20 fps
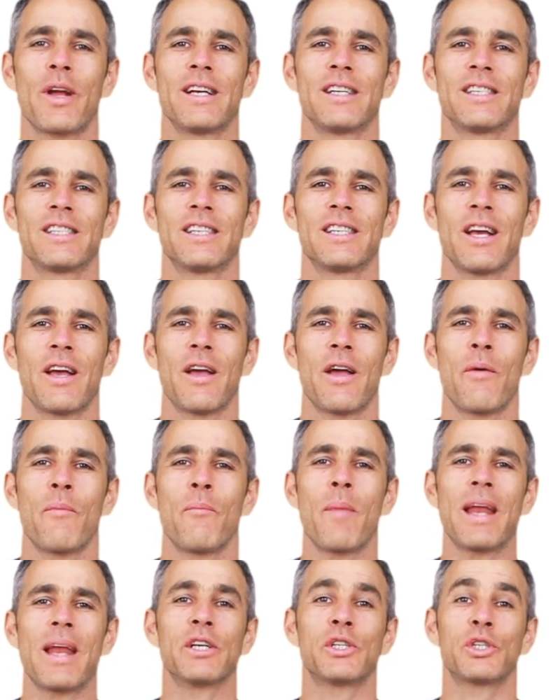is
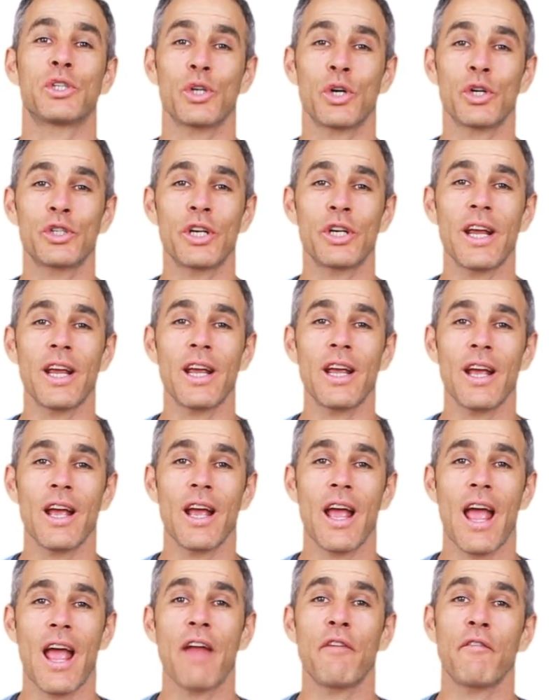made a searching
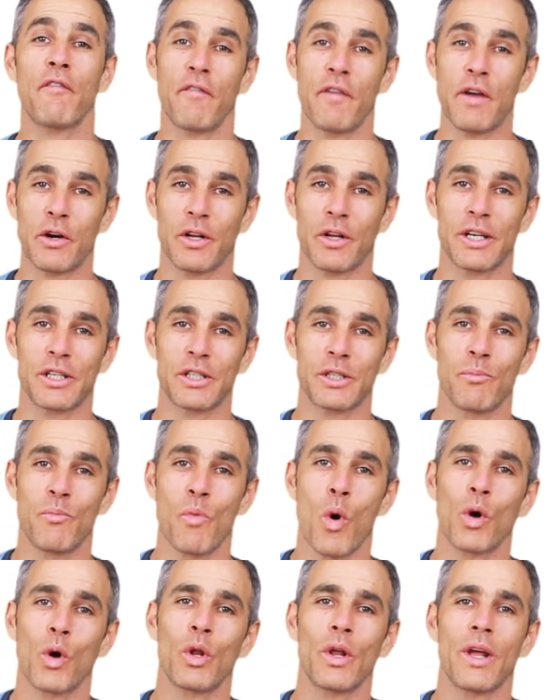and fearless
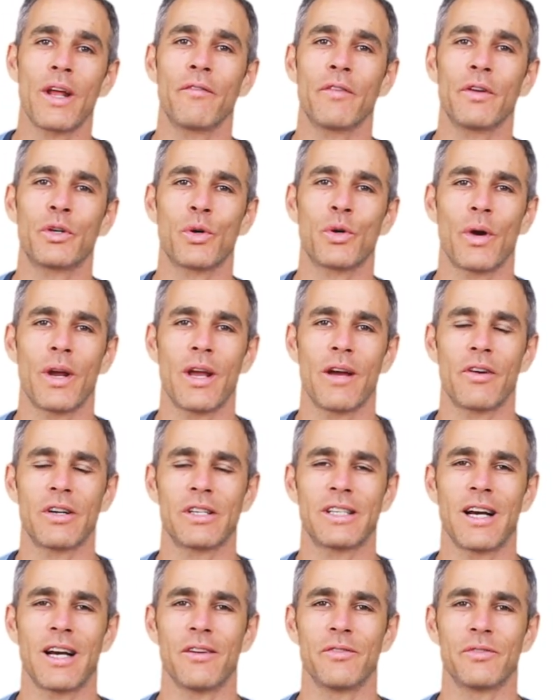moral inventory of
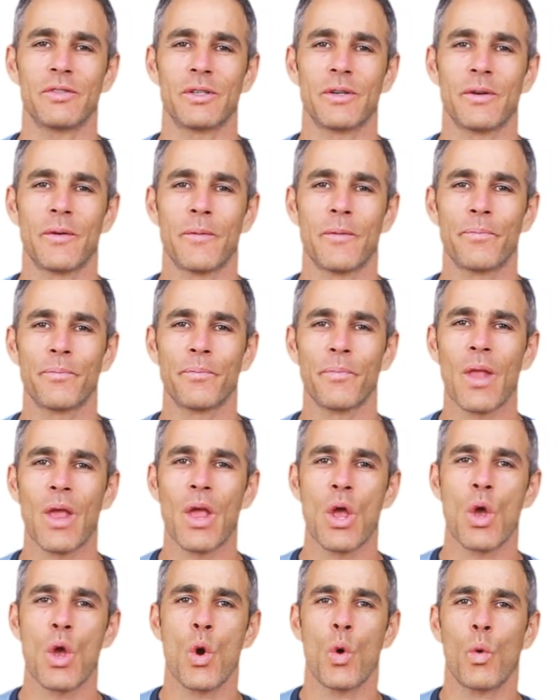ourselves.
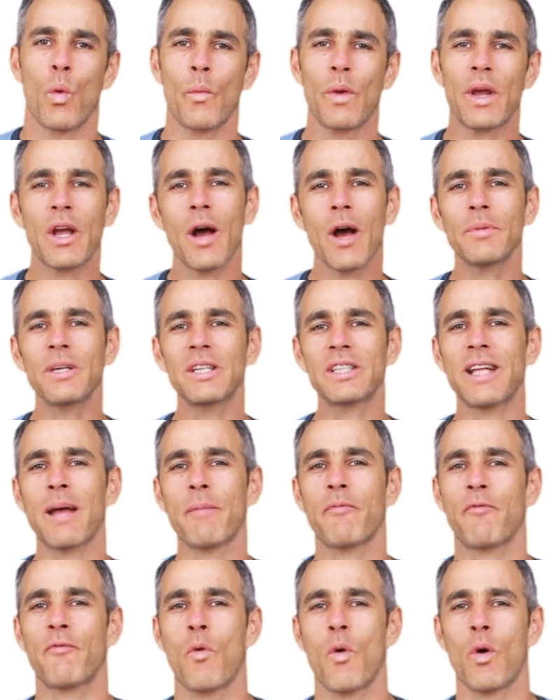When we come to
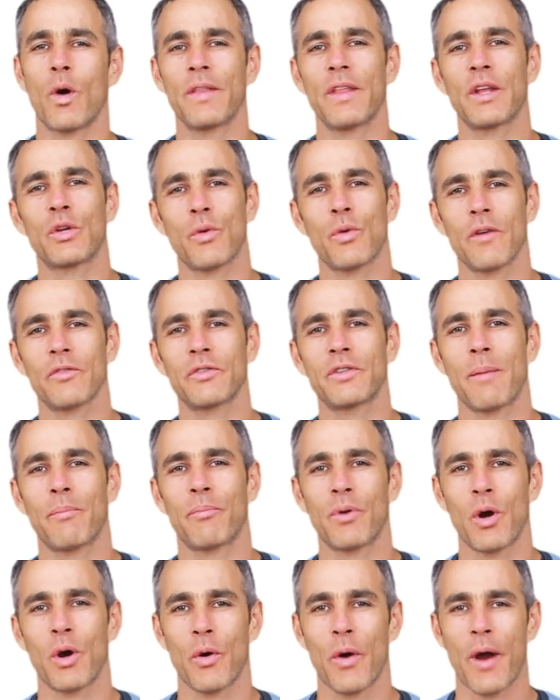step four in the
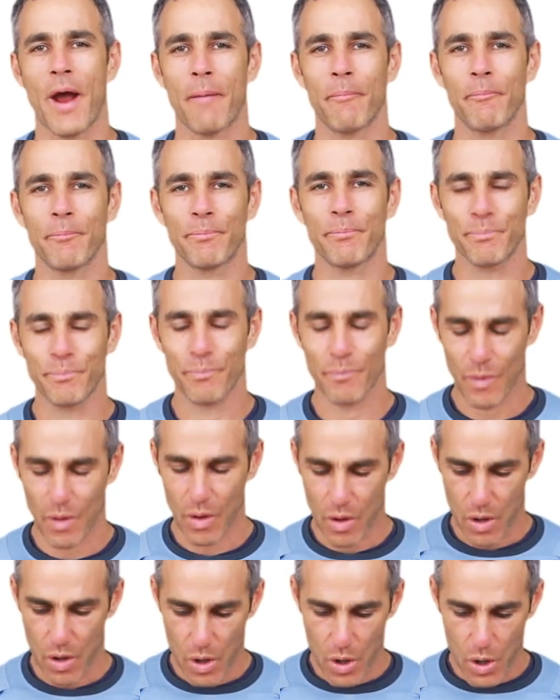12-step program,
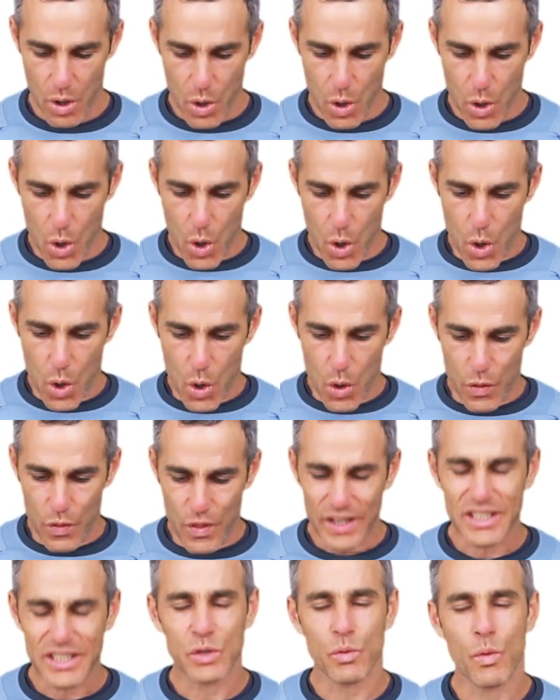
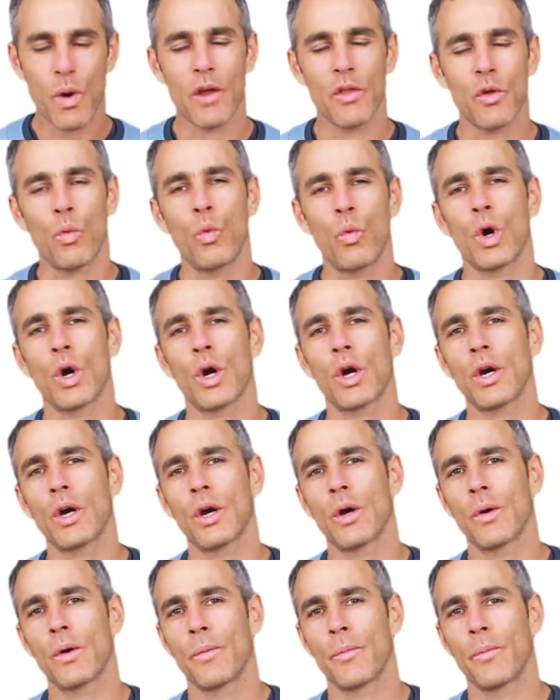this is where the
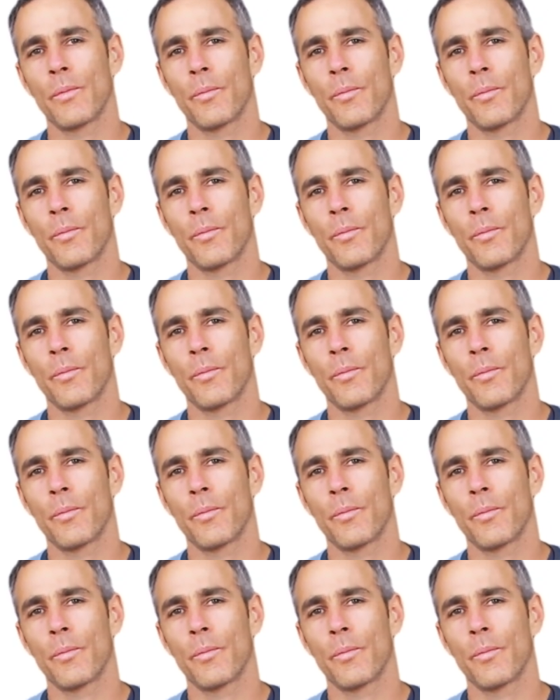work